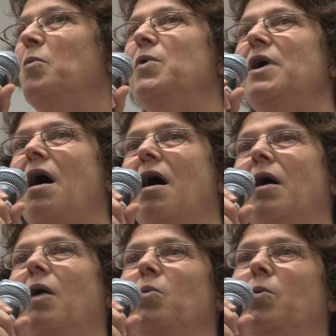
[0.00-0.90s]
We
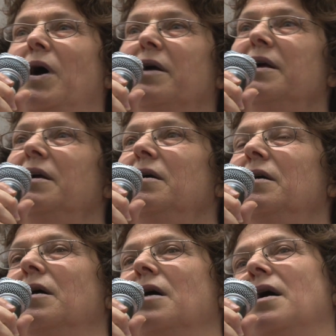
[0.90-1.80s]
are
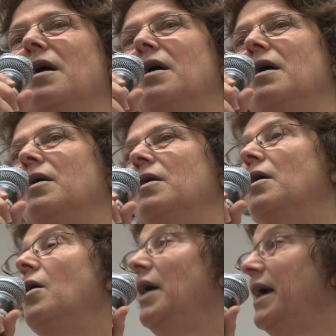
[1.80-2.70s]
working
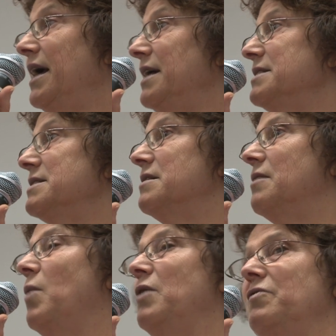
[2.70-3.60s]
against
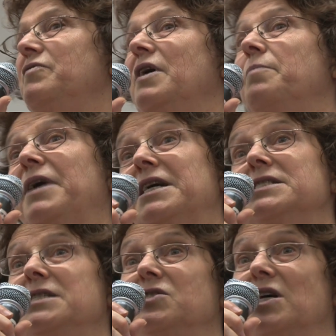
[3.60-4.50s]
one of the
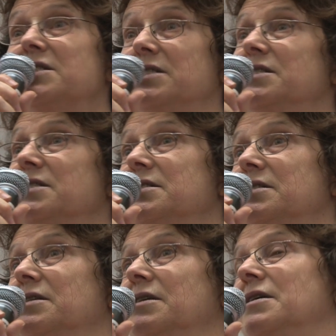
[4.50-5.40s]
biggest injustices
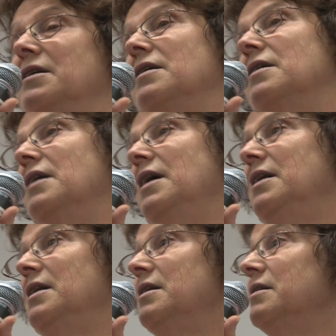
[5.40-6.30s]

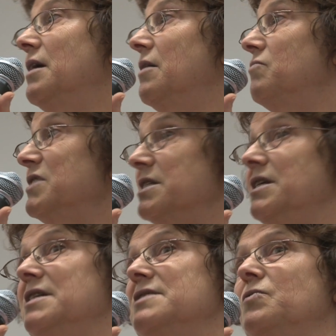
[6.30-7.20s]
in the
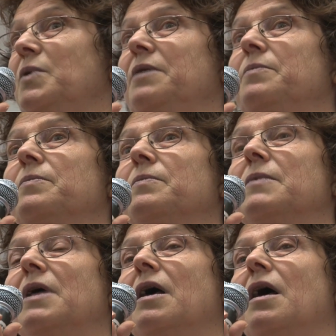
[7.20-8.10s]
recent history,
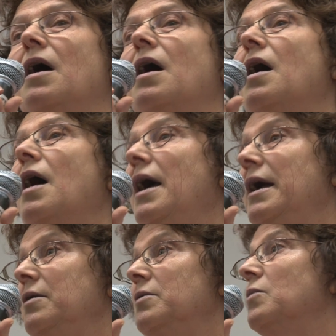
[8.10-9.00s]

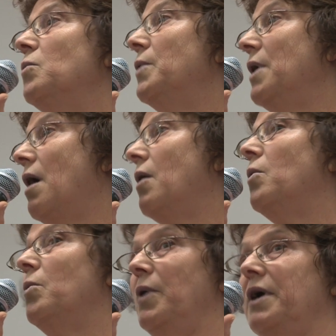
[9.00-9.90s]
and we
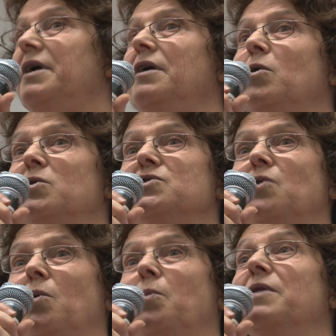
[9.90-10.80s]
are working
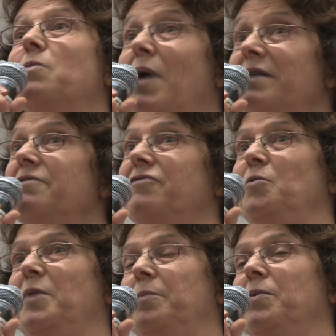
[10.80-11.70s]
also with wonderful
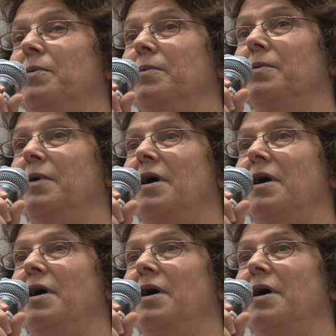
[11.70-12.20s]
people